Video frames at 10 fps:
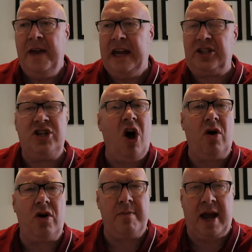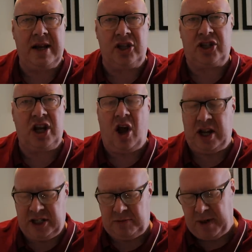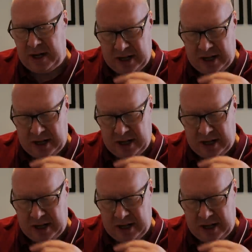is not going to make the slightest bit